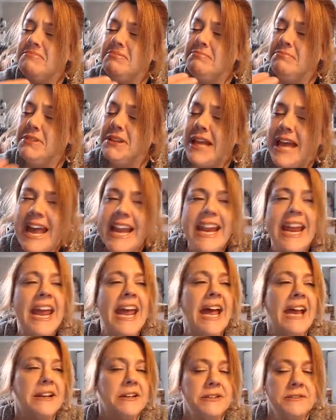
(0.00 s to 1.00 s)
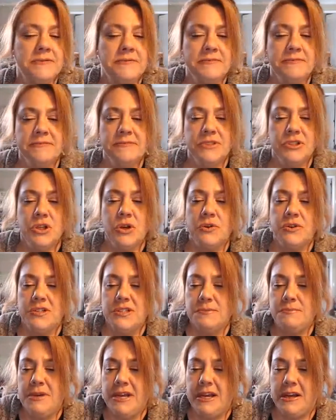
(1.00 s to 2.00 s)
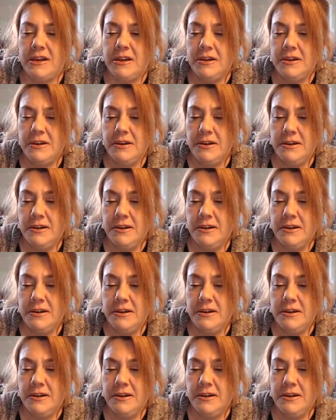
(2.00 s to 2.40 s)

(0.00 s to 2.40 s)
plan ahead, so to speak.